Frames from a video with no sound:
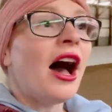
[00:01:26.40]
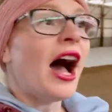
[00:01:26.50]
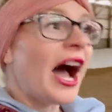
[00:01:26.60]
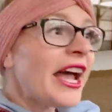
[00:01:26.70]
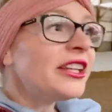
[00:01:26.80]

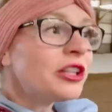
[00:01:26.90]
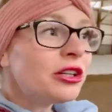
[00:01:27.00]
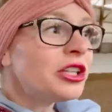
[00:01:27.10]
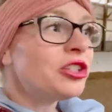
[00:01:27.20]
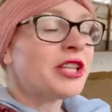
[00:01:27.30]
I
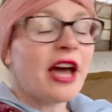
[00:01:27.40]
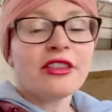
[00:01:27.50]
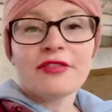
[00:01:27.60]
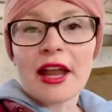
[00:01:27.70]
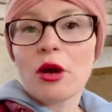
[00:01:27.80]
literally just had
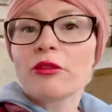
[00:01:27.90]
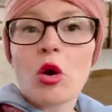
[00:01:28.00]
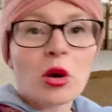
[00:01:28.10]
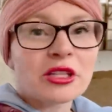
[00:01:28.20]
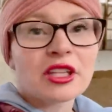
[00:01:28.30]
the vet out, of
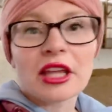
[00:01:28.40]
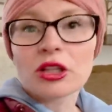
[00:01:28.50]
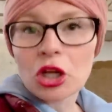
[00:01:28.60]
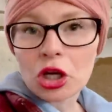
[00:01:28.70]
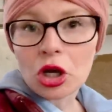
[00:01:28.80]
course, like,
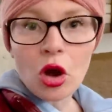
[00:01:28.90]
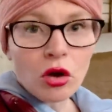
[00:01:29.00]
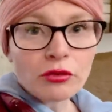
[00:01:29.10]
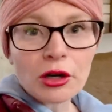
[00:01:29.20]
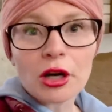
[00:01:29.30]
look her
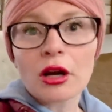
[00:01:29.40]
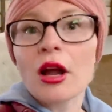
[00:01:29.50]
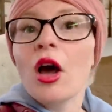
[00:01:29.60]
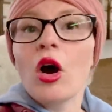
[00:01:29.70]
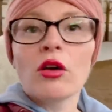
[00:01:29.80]
over,
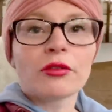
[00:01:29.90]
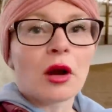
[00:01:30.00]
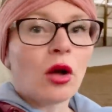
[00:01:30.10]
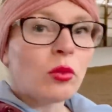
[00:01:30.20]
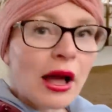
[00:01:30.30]

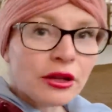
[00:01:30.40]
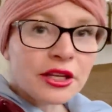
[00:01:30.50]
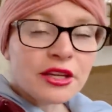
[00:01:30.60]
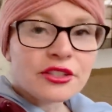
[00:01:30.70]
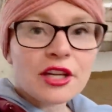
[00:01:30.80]
overall
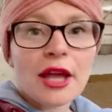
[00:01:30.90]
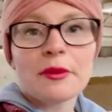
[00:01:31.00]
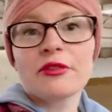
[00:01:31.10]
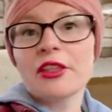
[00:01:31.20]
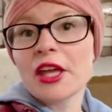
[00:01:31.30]
wellness type
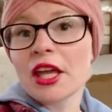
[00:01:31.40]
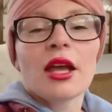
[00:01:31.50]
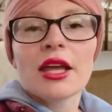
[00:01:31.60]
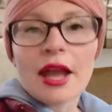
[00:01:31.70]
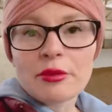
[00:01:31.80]
of thing.
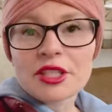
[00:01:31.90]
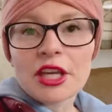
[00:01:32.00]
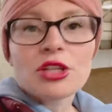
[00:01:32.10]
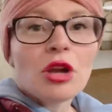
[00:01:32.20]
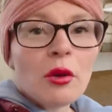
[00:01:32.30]
And I was
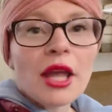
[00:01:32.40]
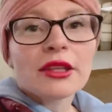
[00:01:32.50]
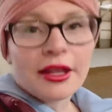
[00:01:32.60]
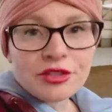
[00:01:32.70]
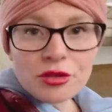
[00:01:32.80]
like, you know what?
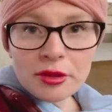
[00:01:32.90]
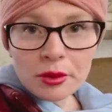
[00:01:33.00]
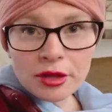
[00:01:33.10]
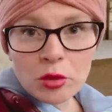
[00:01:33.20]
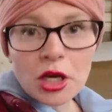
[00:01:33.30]
Let's do the
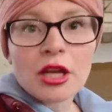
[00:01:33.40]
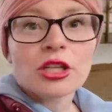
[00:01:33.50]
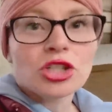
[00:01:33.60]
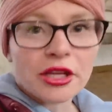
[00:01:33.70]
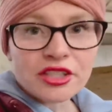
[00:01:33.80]
blood work
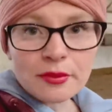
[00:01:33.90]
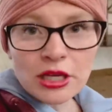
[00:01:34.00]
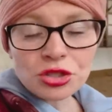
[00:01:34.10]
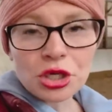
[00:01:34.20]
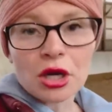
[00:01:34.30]
just to
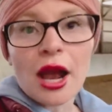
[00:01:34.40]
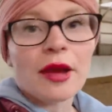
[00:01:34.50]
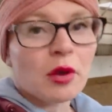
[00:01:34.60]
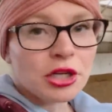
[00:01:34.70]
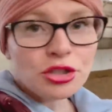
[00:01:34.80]
make sure. I
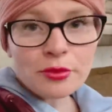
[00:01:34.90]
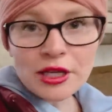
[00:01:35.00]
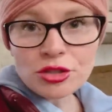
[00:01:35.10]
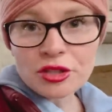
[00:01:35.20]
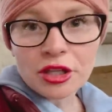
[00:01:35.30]
want to do my
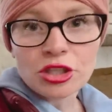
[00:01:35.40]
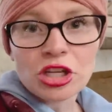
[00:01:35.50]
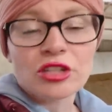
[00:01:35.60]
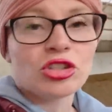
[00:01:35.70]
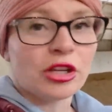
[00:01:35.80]
due
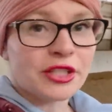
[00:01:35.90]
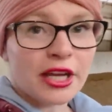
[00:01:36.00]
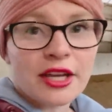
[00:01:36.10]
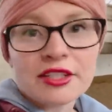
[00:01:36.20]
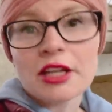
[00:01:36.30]
diligence, just like
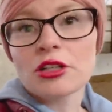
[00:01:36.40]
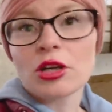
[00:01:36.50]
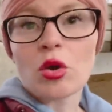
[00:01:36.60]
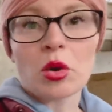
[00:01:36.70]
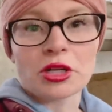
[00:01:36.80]
I said in her
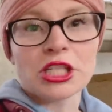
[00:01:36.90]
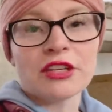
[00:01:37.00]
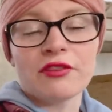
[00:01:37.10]
quarantine